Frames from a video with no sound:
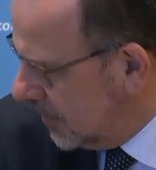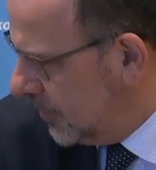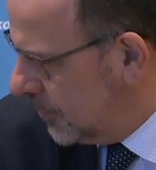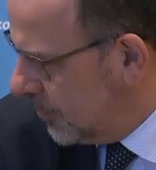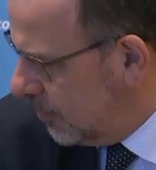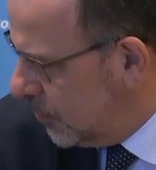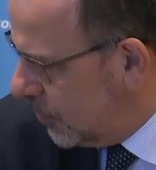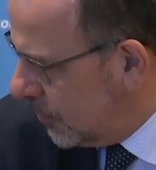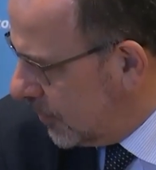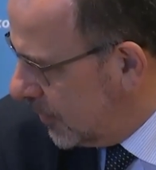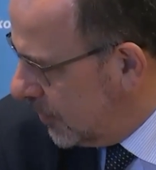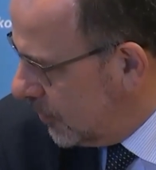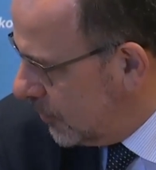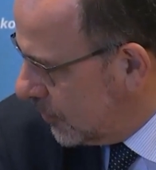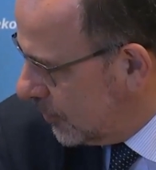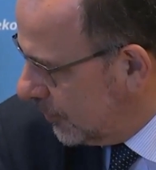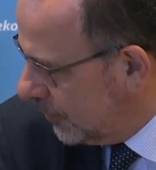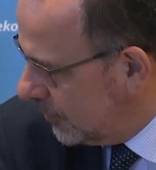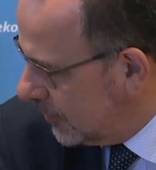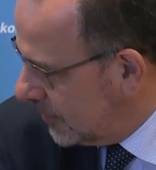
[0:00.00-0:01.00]
a little more, in
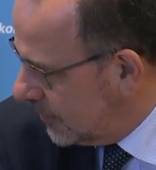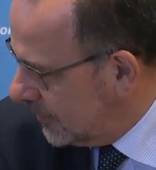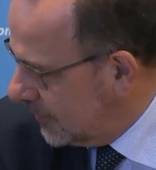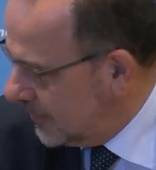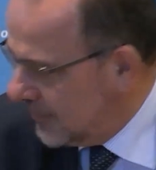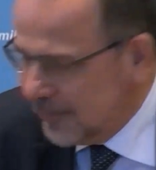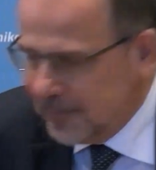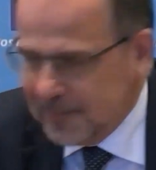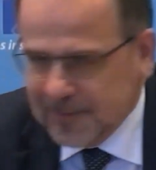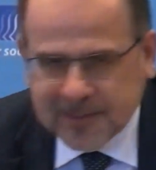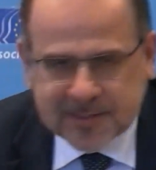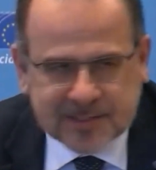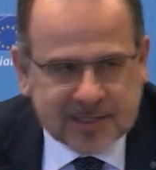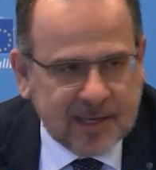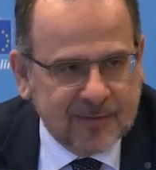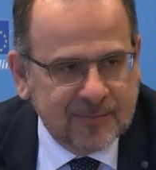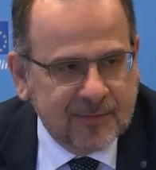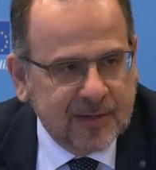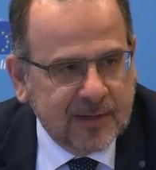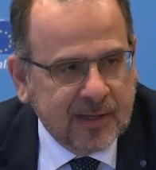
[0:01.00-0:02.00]
August,
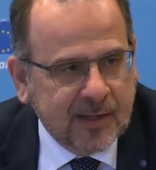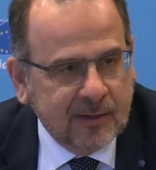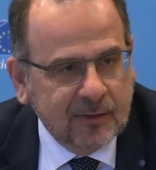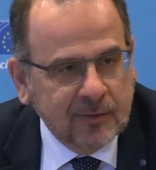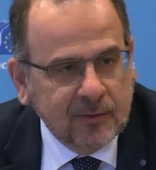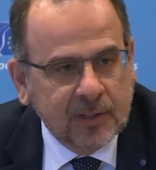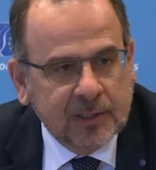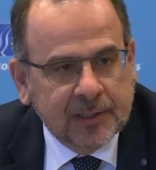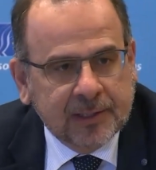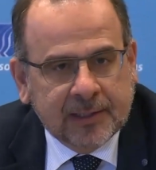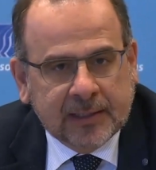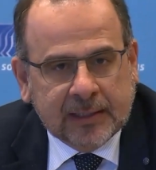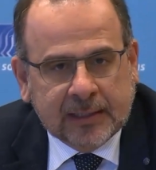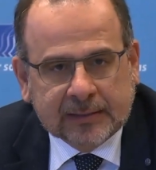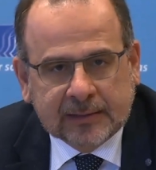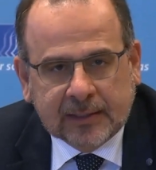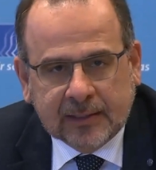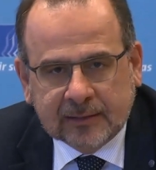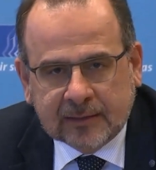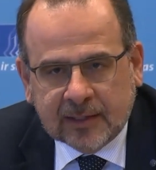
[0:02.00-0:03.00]
seven now,
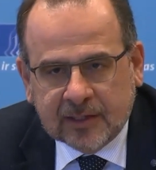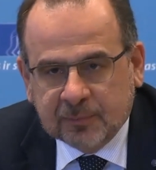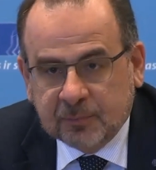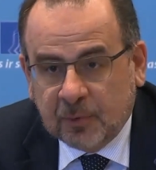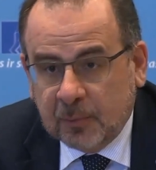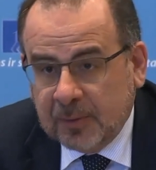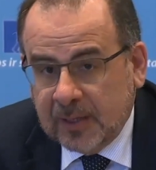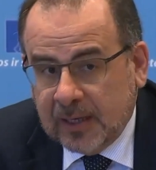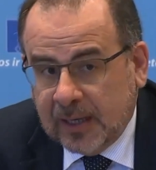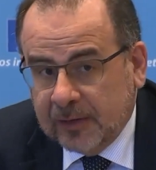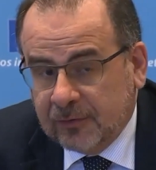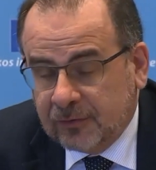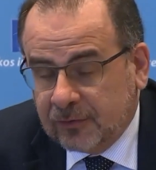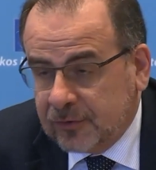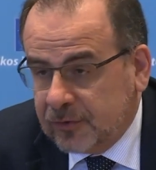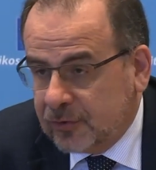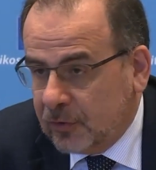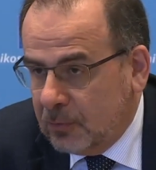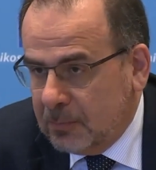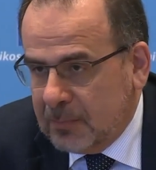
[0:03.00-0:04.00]
and that has mobilized
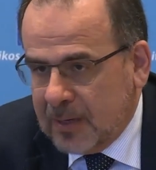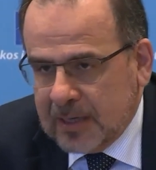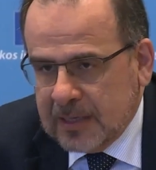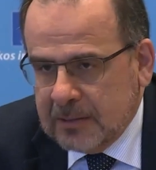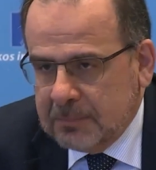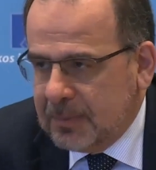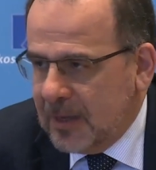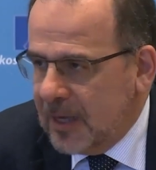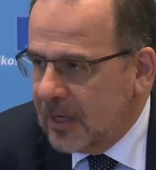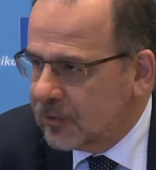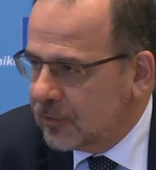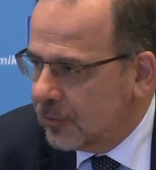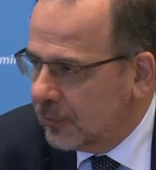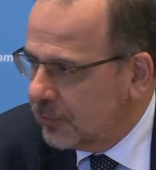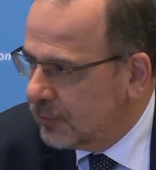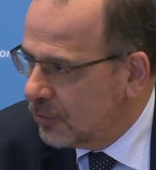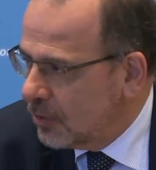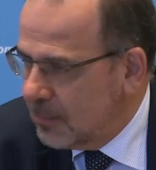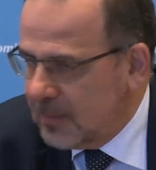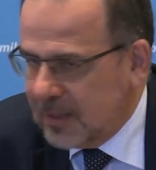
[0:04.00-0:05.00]
so many
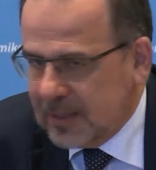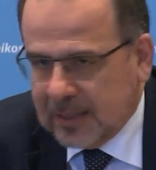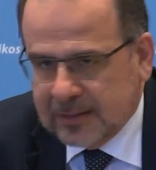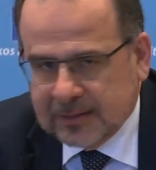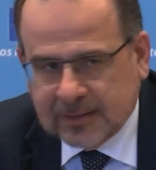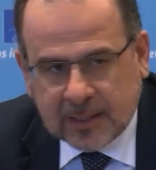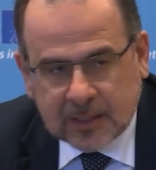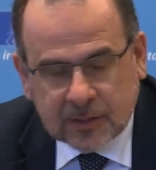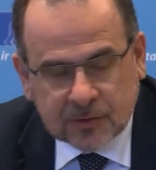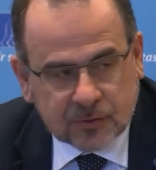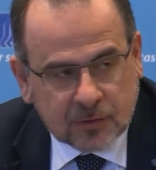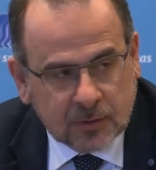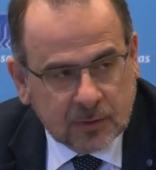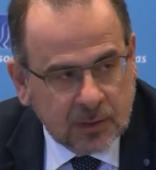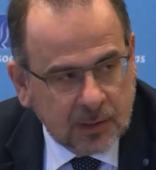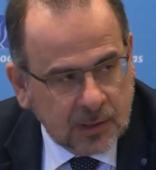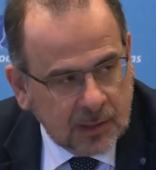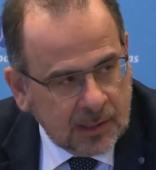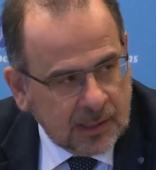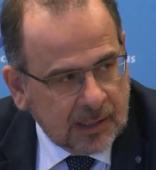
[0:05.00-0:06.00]
passions, so many attention,
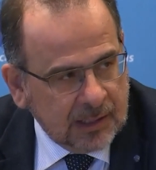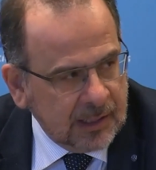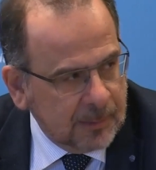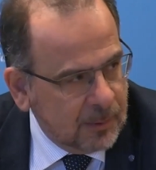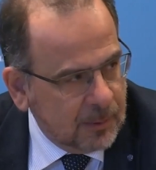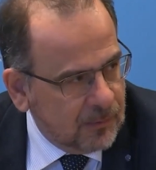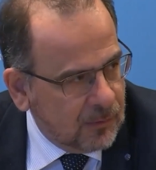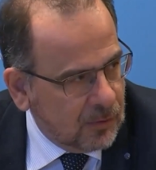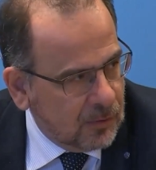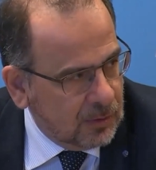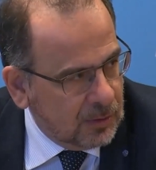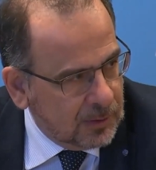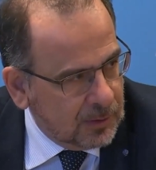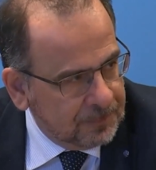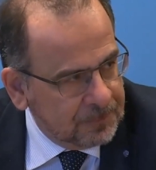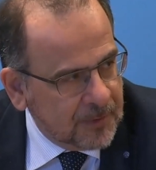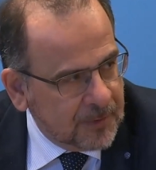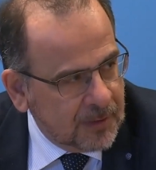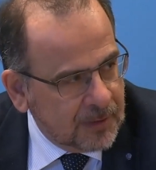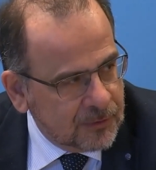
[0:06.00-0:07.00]
and above all,
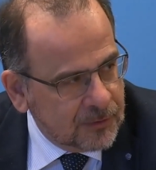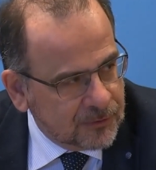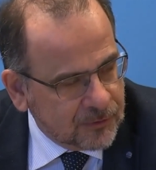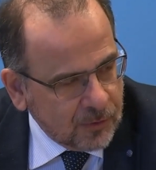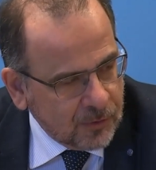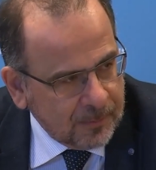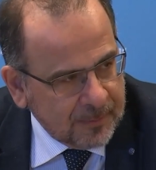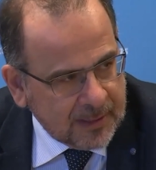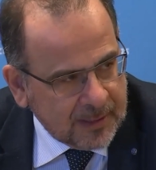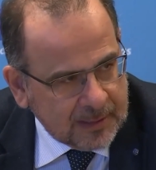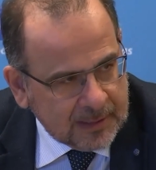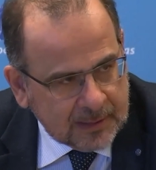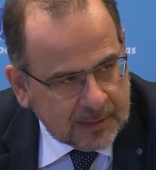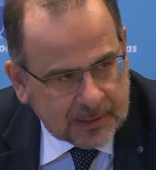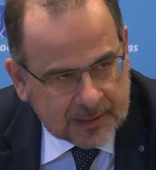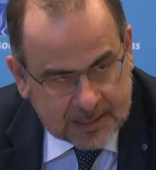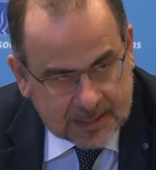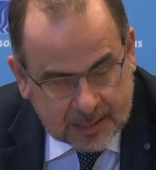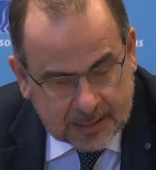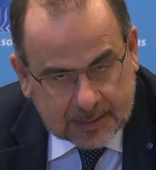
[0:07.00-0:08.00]
so many
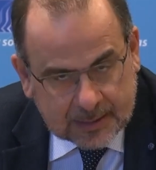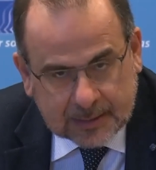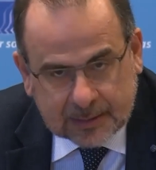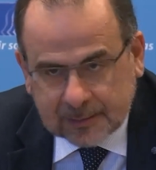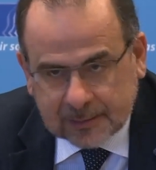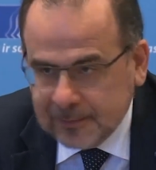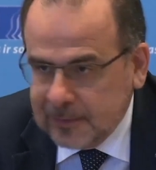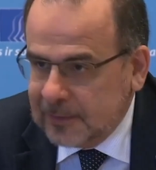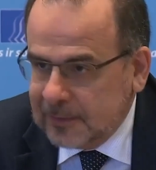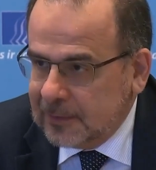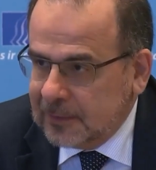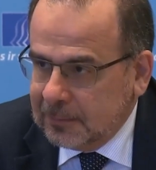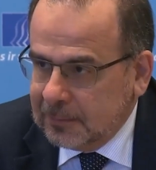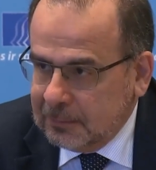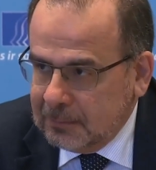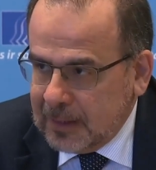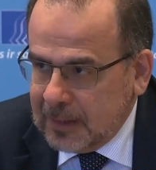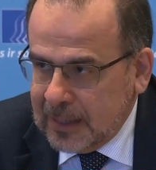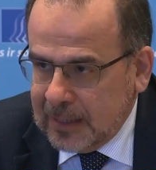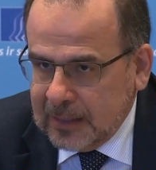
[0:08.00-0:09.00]
young.
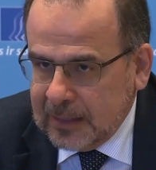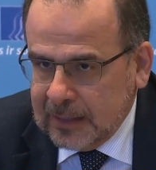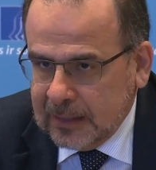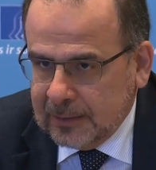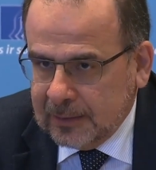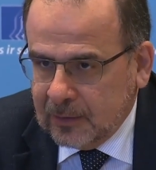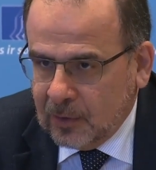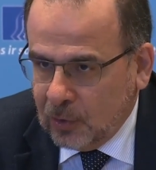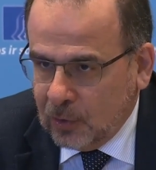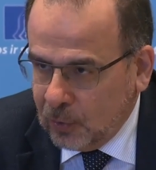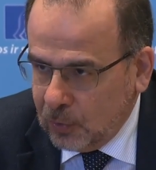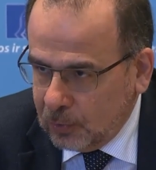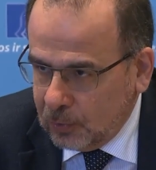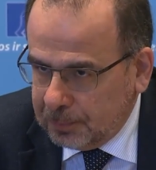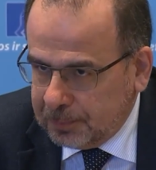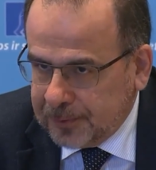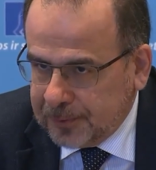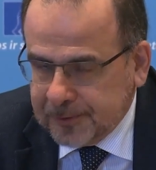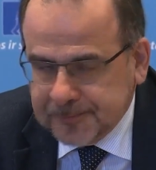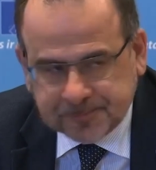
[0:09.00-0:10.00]
My
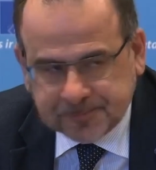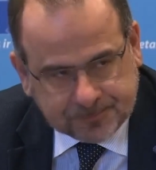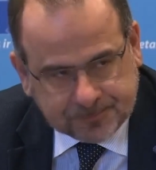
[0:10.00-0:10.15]
hope,